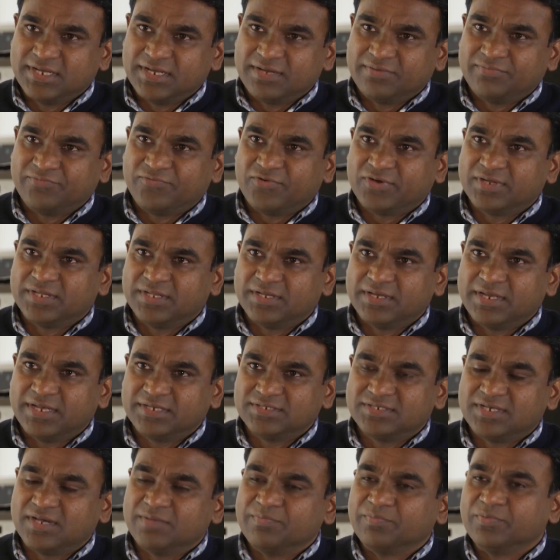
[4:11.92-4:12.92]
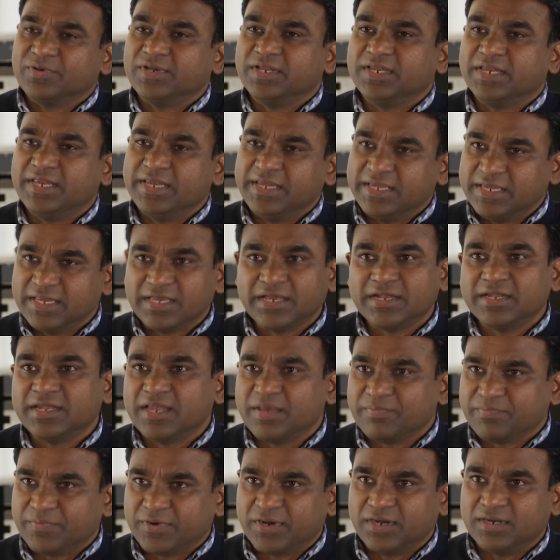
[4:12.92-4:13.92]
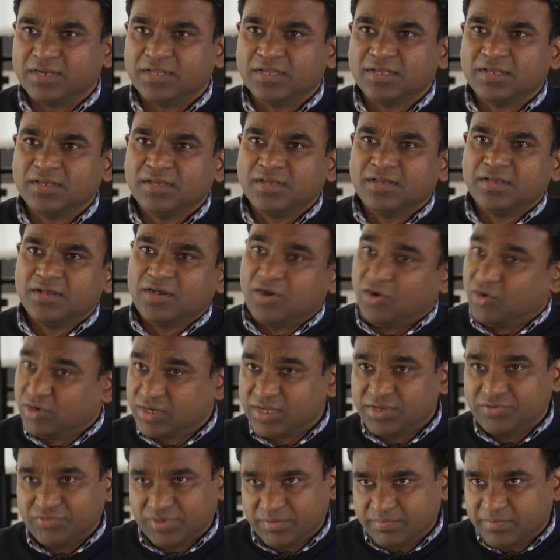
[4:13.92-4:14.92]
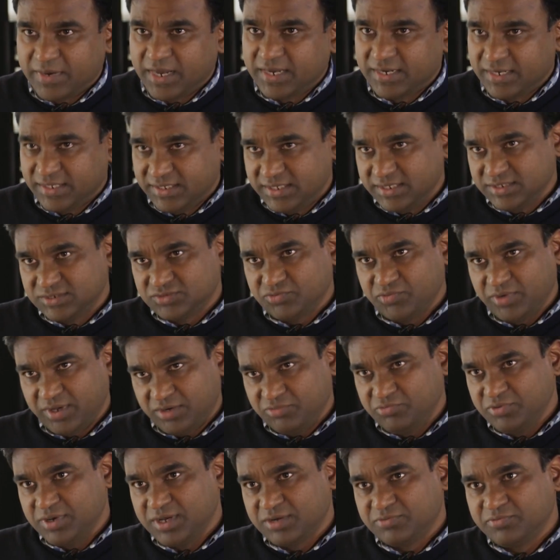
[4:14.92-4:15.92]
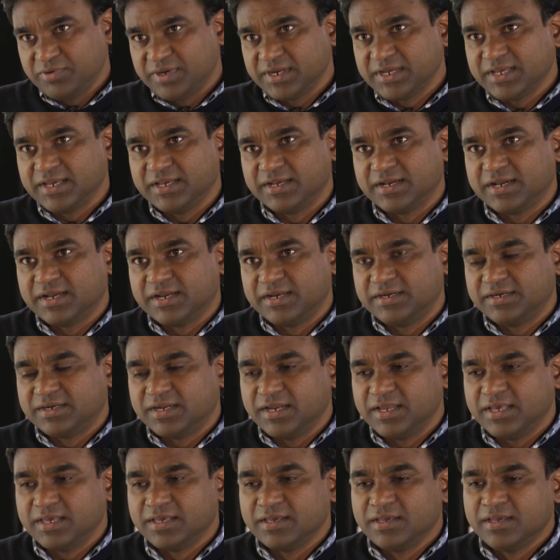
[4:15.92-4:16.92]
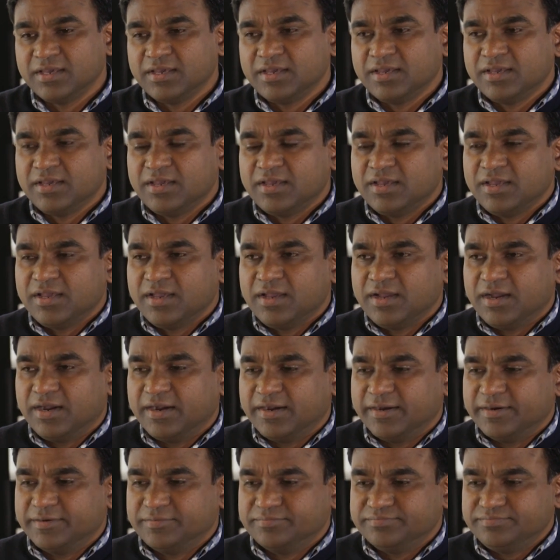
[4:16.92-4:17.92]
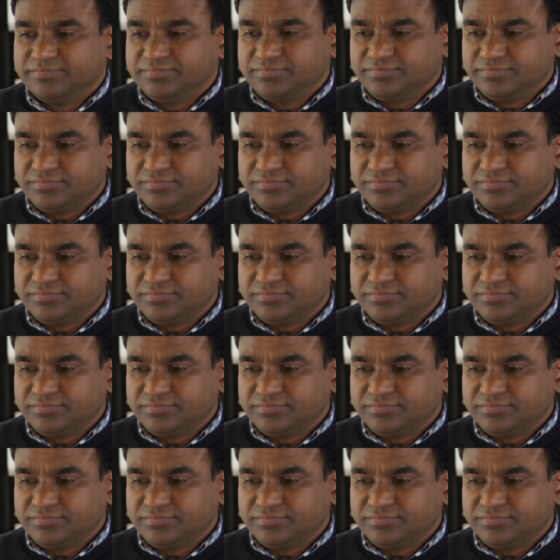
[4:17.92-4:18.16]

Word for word: are there, for example, in India and Nepal or even Bangladesh, where we are working currently. Uh,